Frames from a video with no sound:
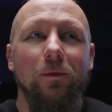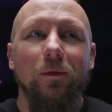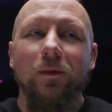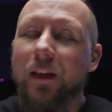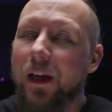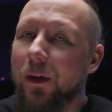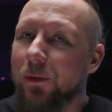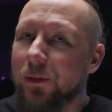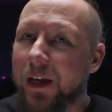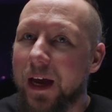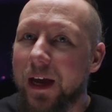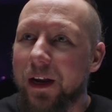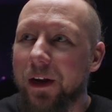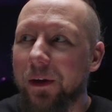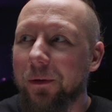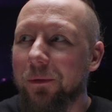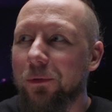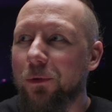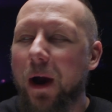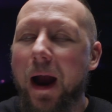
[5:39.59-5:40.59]
Sounds kind
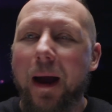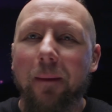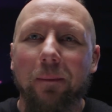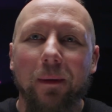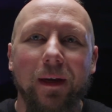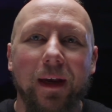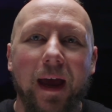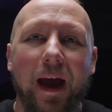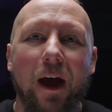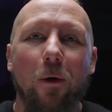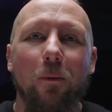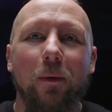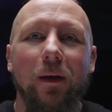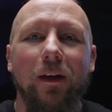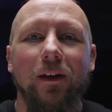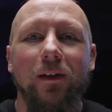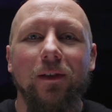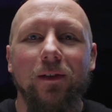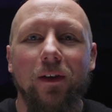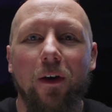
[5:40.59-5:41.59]
of crappy now
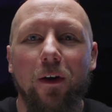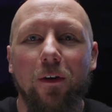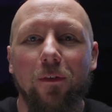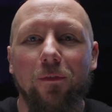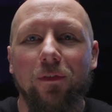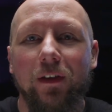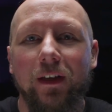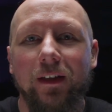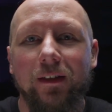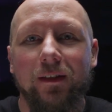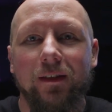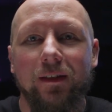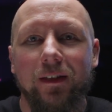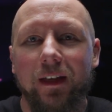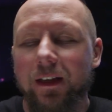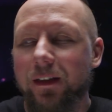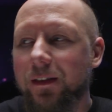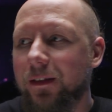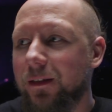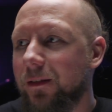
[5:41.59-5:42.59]
because our
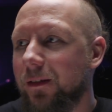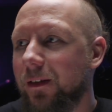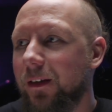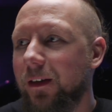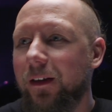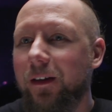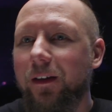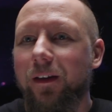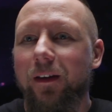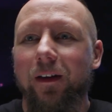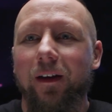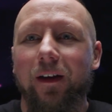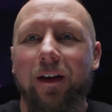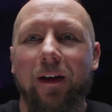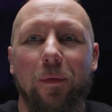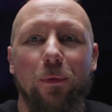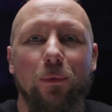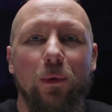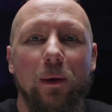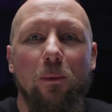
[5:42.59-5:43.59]
V6
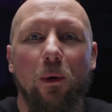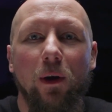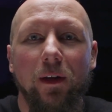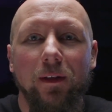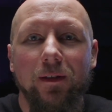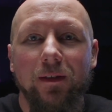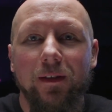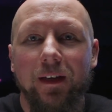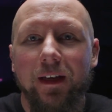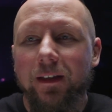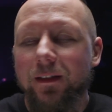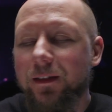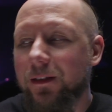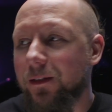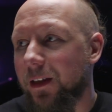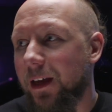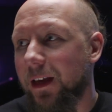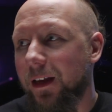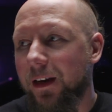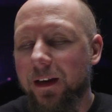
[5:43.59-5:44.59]
3.6
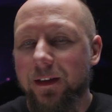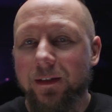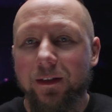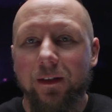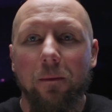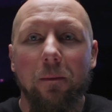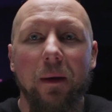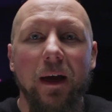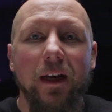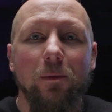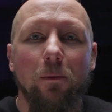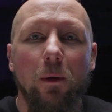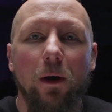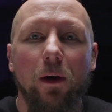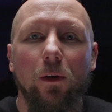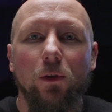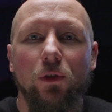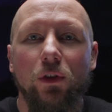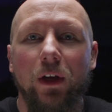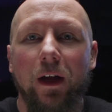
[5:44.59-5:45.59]
that is in the base
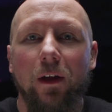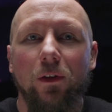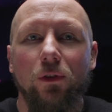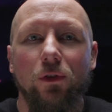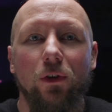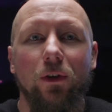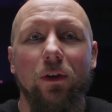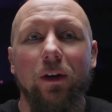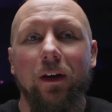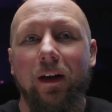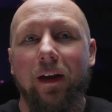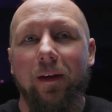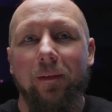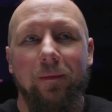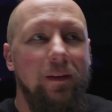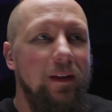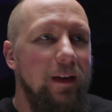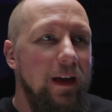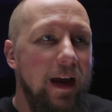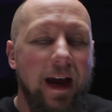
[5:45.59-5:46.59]
model Challenger
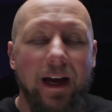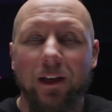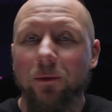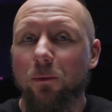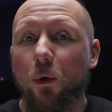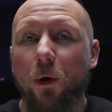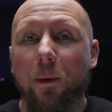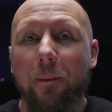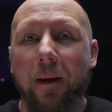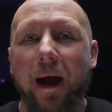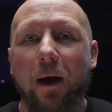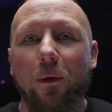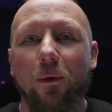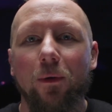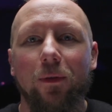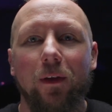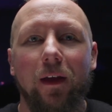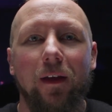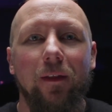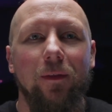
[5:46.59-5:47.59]
has more power
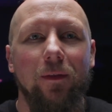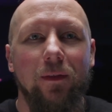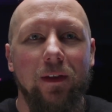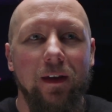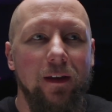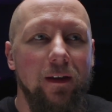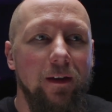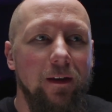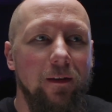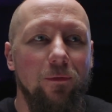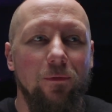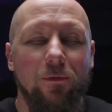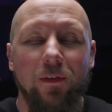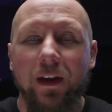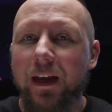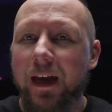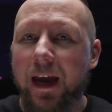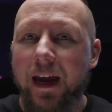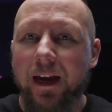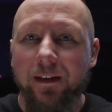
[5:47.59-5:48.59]
than the
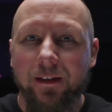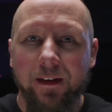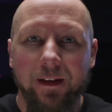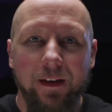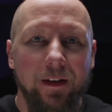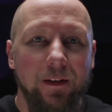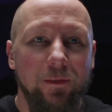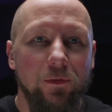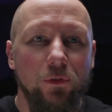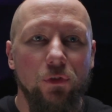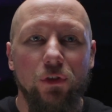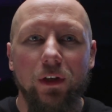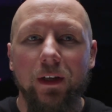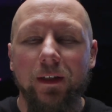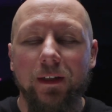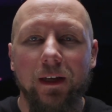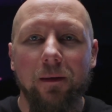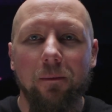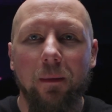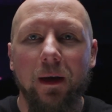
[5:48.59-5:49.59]
V8
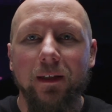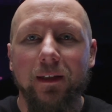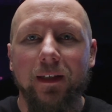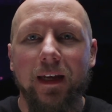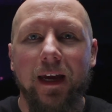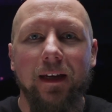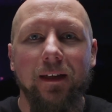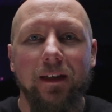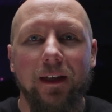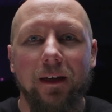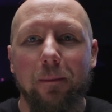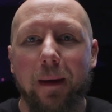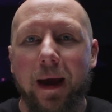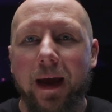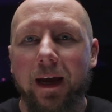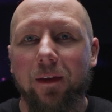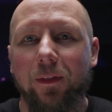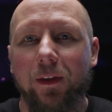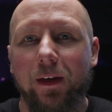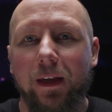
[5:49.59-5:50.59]
GT Mustang did
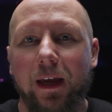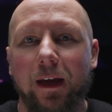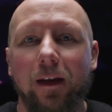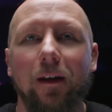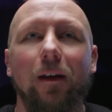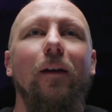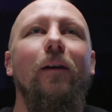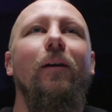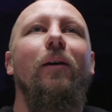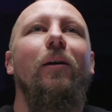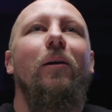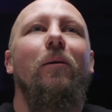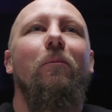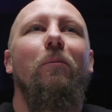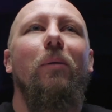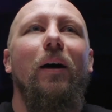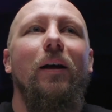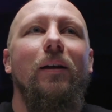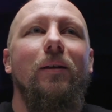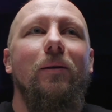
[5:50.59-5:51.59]
back in the day.
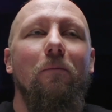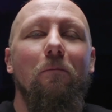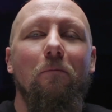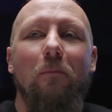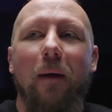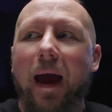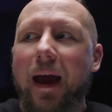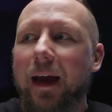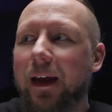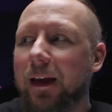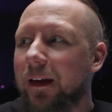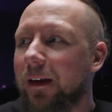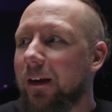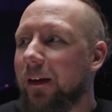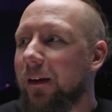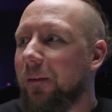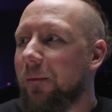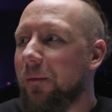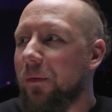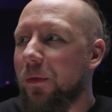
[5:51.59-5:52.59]
But back
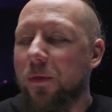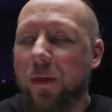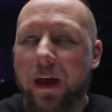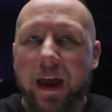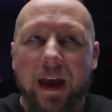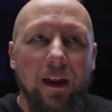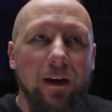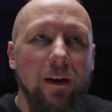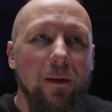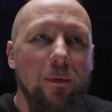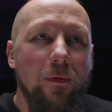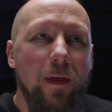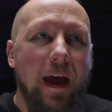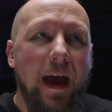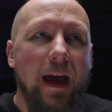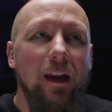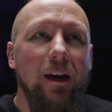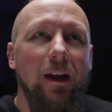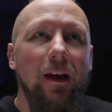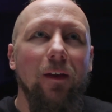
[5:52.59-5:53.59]
then,
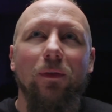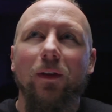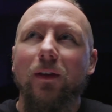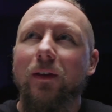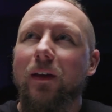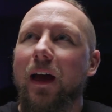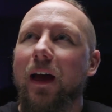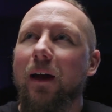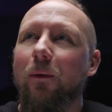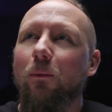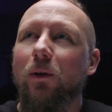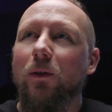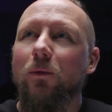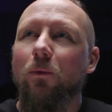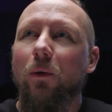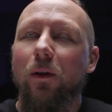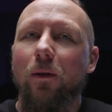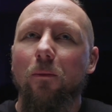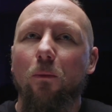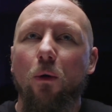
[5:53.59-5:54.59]
that at the time was
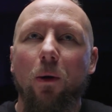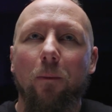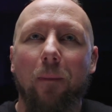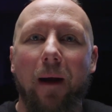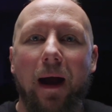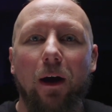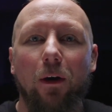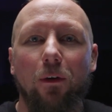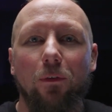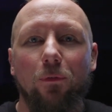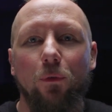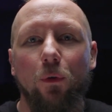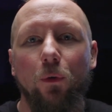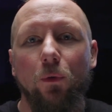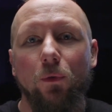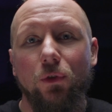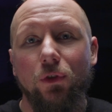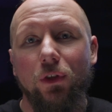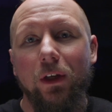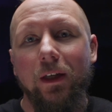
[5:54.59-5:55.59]
one of the more
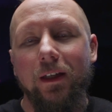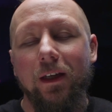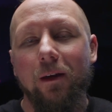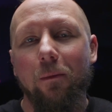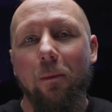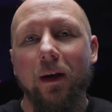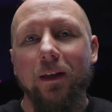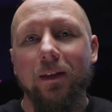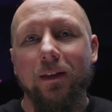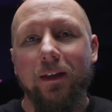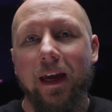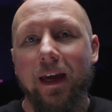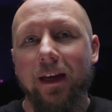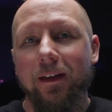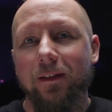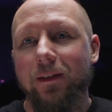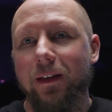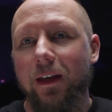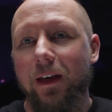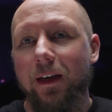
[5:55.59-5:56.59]
powerful GT
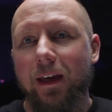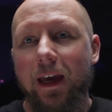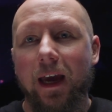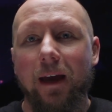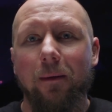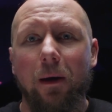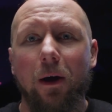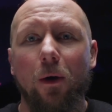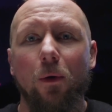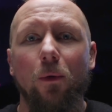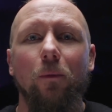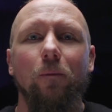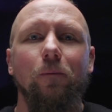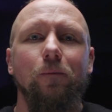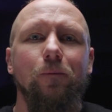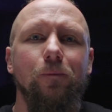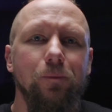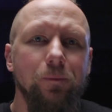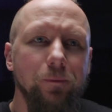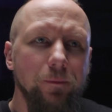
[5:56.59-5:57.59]
Mustangs that came out.
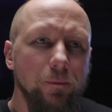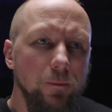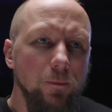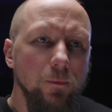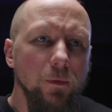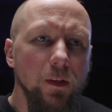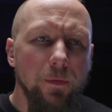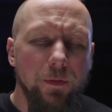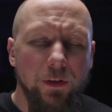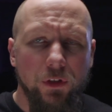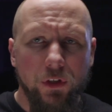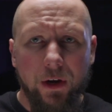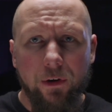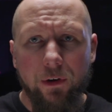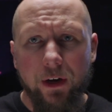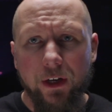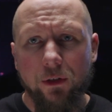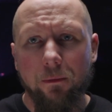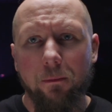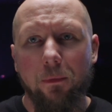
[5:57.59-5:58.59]
The
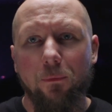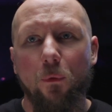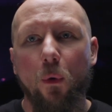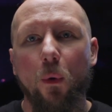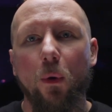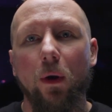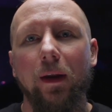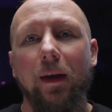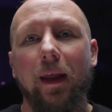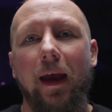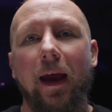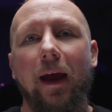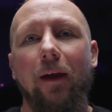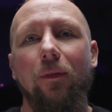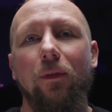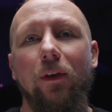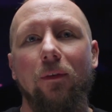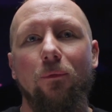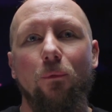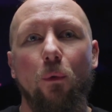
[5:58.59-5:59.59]
generation before it had the